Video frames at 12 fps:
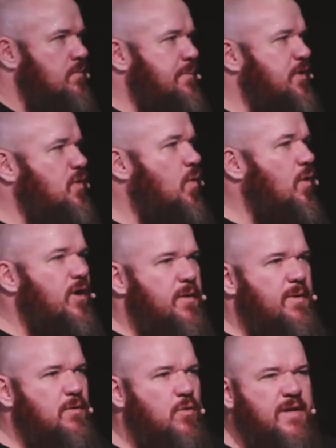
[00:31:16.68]
Maybe you're worried
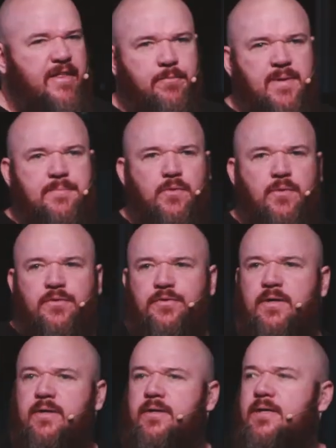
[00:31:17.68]
about what other people will
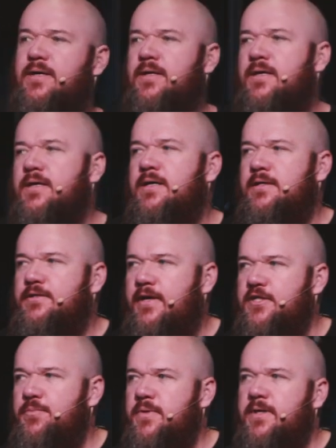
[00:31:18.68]
think.
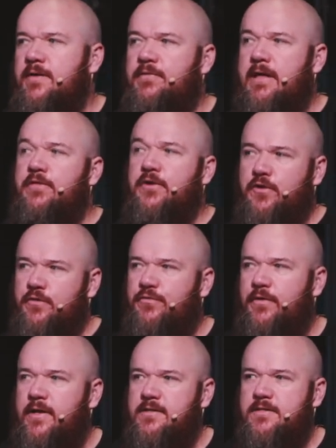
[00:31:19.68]
Trust me, if they're the good
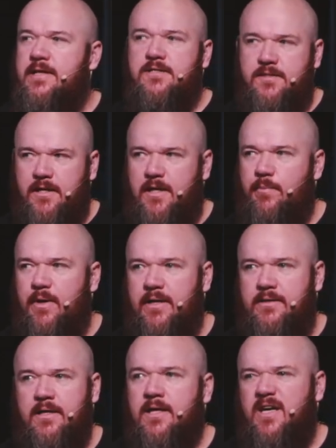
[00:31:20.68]
friends, they'll
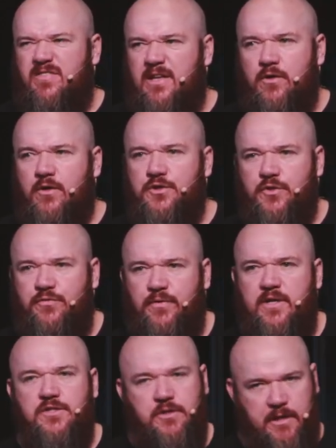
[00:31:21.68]
celebrate. If they're not your
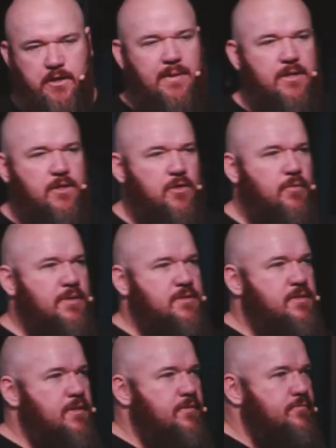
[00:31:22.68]
friends, you need to make new
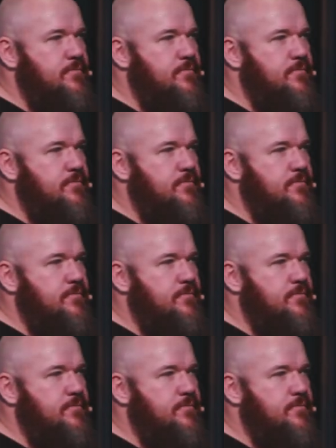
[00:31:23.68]
ones.